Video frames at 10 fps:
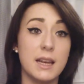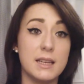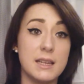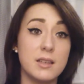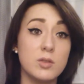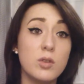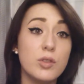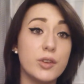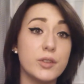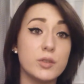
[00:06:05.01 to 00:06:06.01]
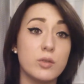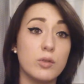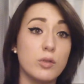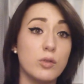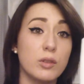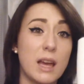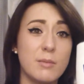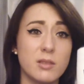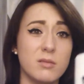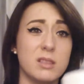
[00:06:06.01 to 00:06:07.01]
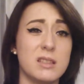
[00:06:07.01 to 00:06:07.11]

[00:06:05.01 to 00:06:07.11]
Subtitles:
any soreness or chemicals